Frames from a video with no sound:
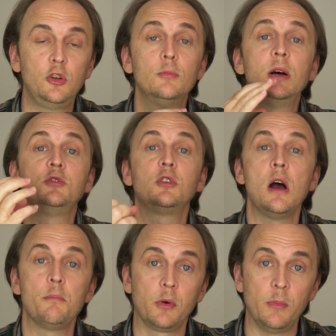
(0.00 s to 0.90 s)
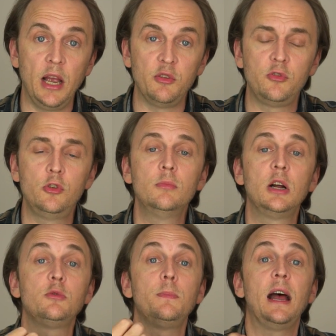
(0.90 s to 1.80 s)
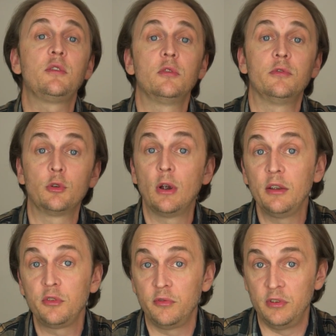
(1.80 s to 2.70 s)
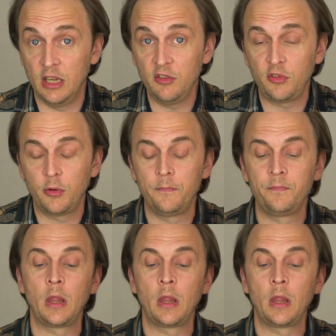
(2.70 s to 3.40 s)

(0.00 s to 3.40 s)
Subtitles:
too much compromise, too much passive aggressiveness,